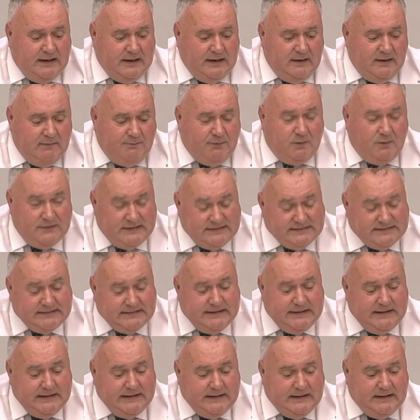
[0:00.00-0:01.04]

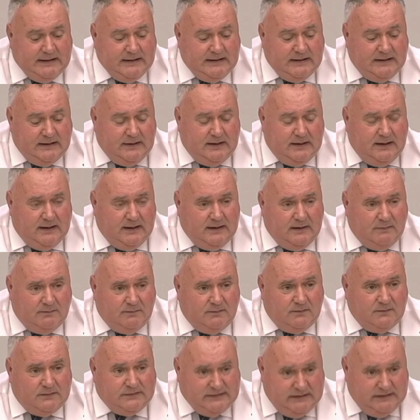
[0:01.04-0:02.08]
publicity, I
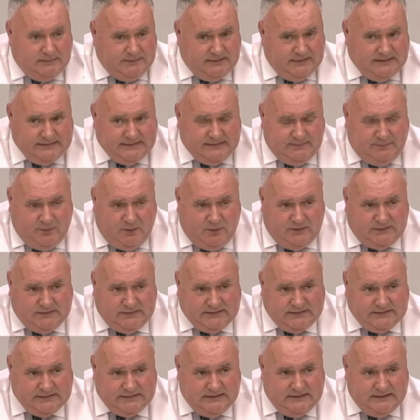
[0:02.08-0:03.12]
am deeply
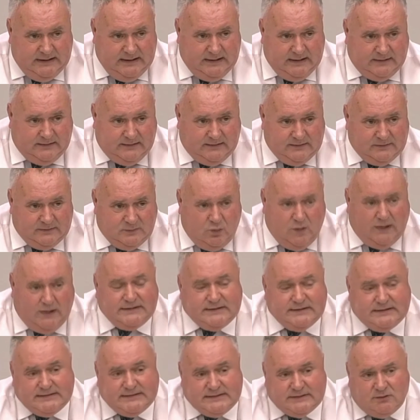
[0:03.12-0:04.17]
disappointed and
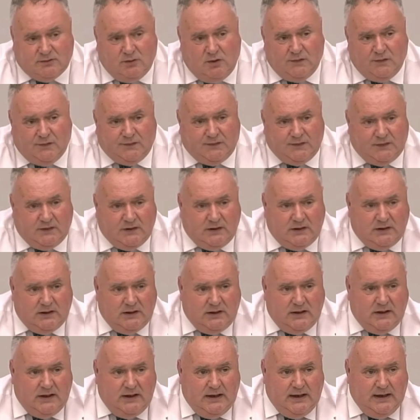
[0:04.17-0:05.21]
quite distraught
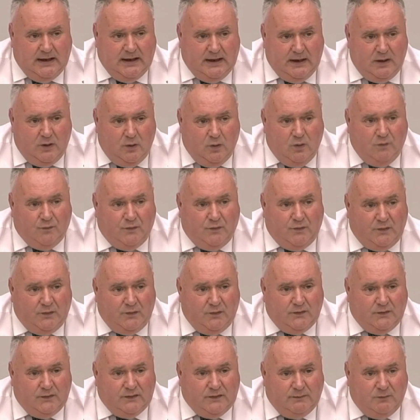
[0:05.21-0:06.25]
over
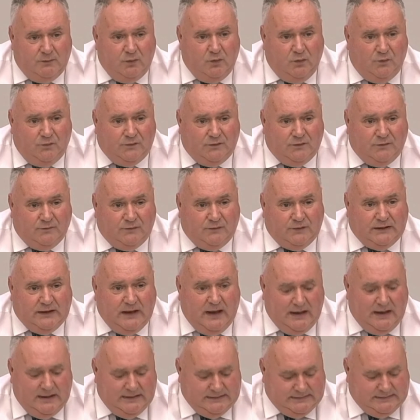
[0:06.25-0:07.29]
the moves of the
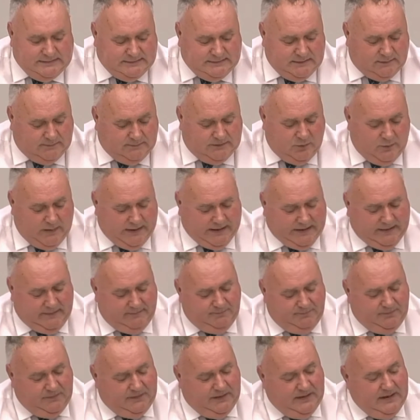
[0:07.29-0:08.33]
IWA.
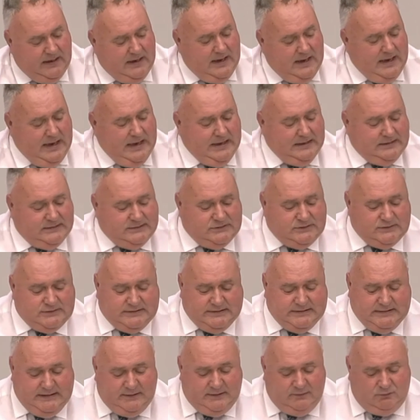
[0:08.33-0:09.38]
And just
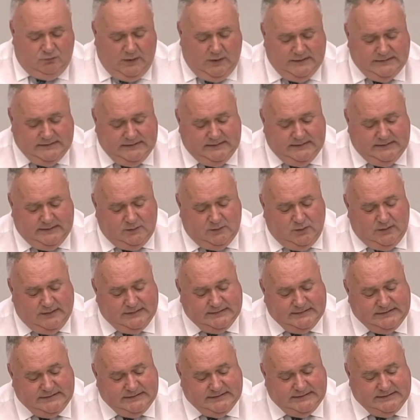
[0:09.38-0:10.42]
to get right into the
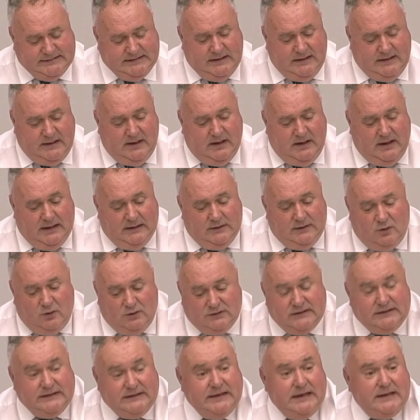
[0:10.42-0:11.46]
questions, I go
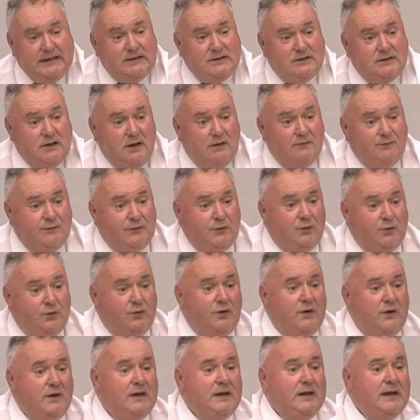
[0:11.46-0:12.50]
to the end of your
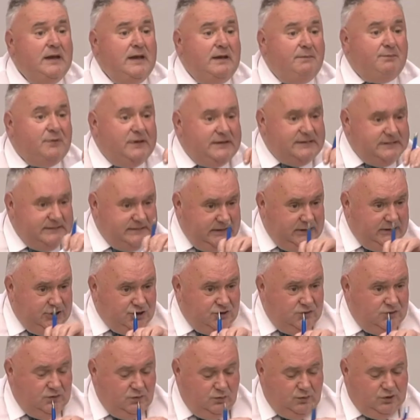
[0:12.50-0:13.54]

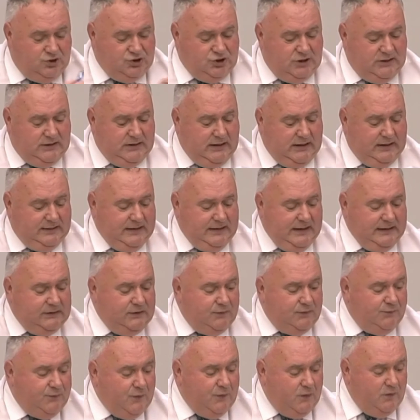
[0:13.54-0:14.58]
presentation, which I thank
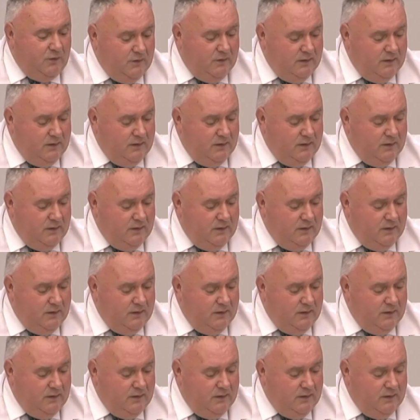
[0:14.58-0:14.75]
you for.